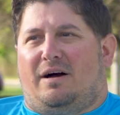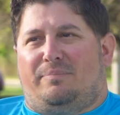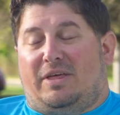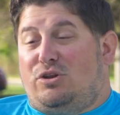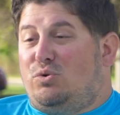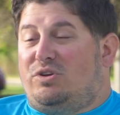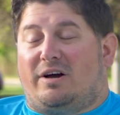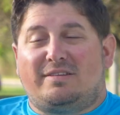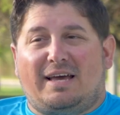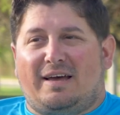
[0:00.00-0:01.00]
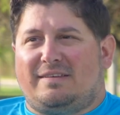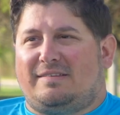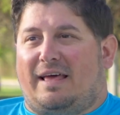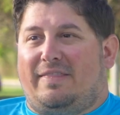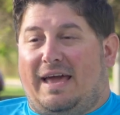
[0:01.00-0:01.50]
they do dunk
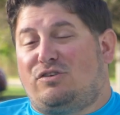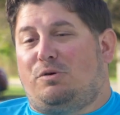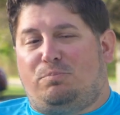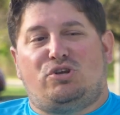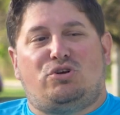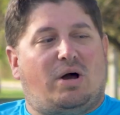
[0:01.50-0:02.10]
tests, and they actually put you